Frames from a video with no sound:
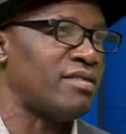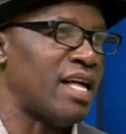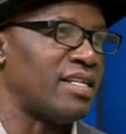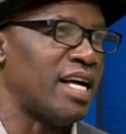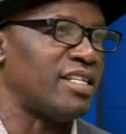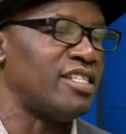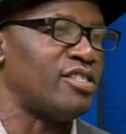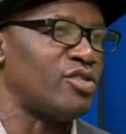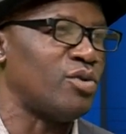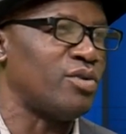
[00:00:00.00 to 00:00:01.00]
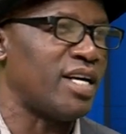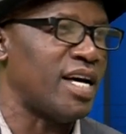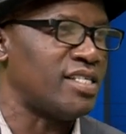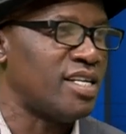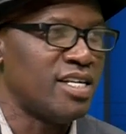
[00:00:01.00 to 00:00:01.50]
that athlete is going to
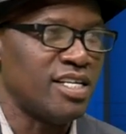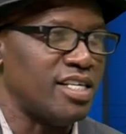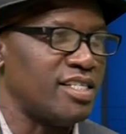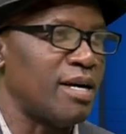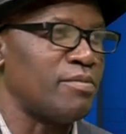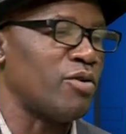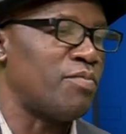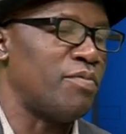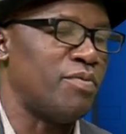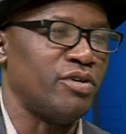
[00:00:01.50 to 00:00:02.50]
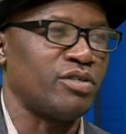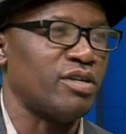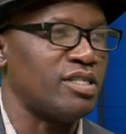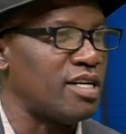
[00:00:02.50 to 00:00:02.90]
get in terms of preparation,